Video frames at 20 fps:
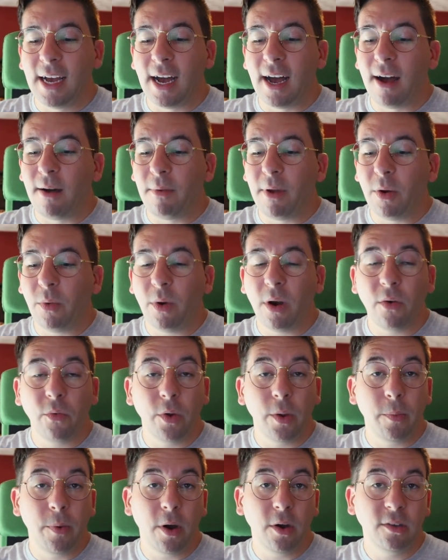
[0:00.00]
Um, and whenever
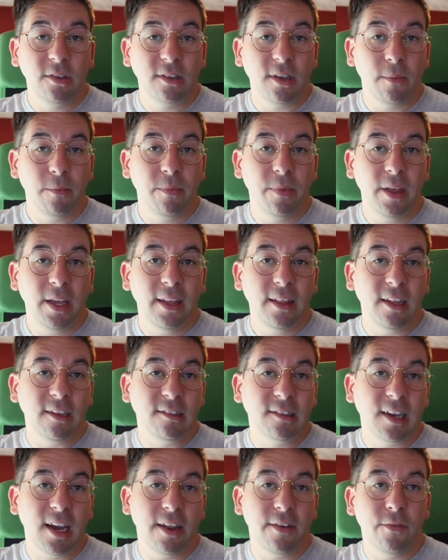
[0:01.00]
we post something
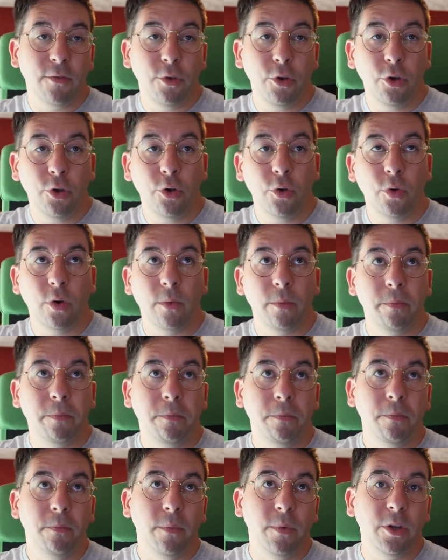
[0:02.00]
that's kind of new or
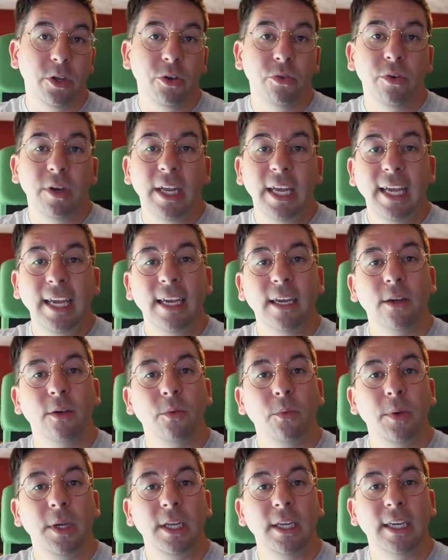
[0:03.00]
unique,
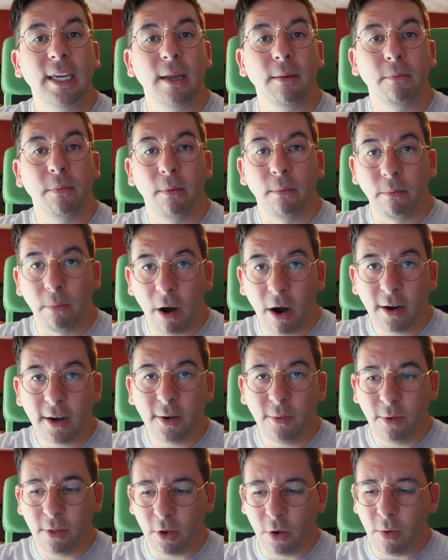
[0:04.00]
we get
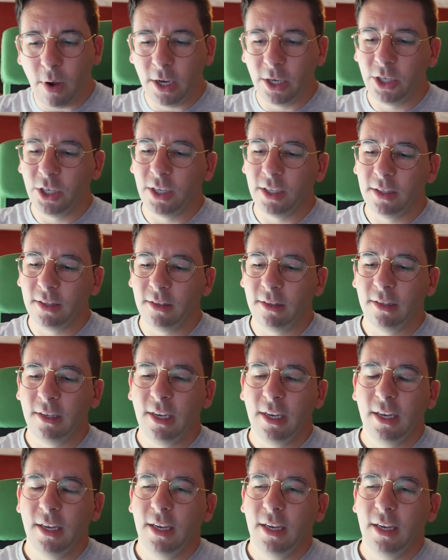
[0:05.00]
bombarded with questions.